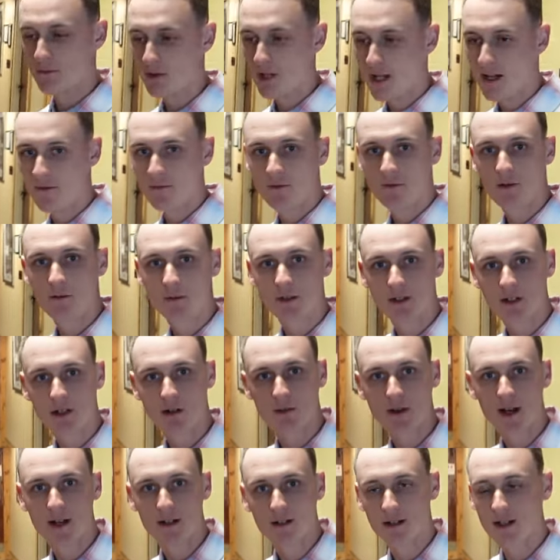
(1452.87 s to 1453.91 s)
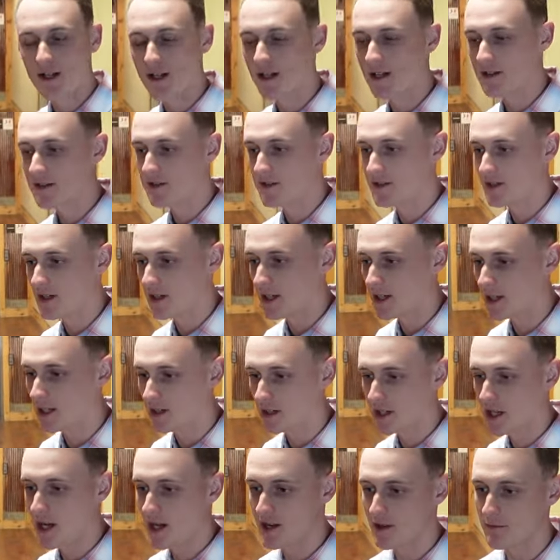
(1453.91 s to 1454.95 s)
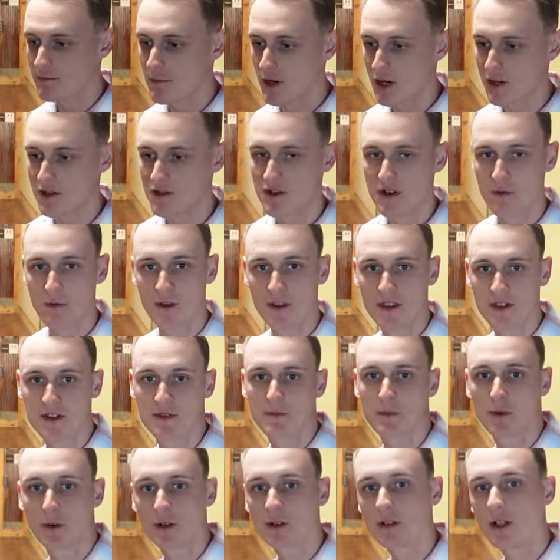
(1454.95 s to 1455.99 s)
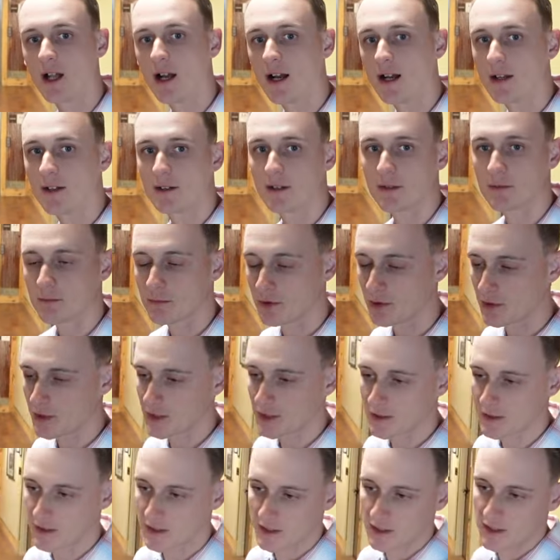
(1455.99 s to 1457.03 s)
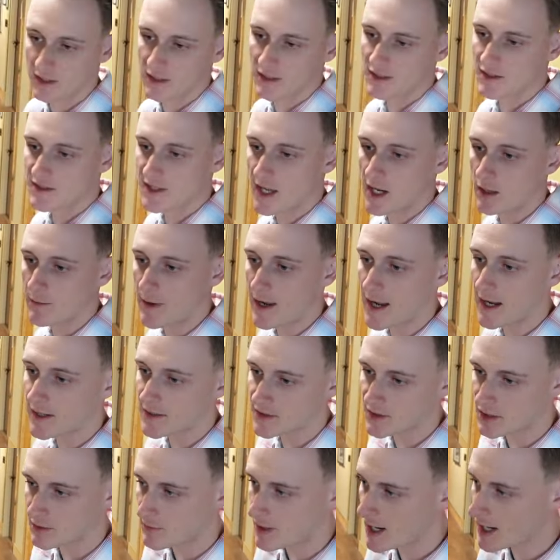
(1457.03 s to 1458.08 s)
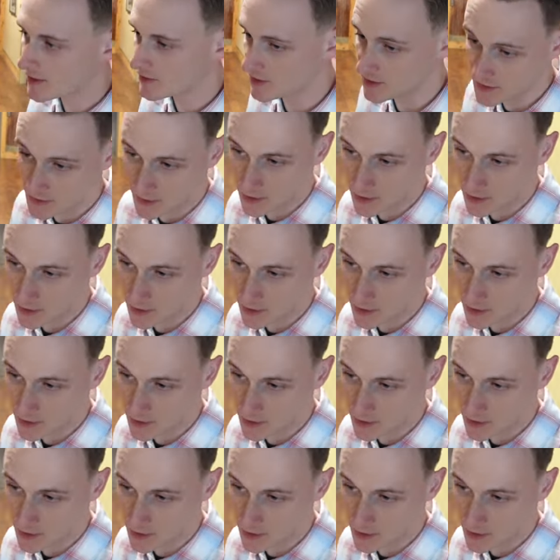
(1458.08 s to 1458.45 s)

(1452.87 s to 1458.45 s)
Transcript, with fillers: platform, the lowrider S, and kind of merged it with the Sport Glide. Put the saddlebags on the back. These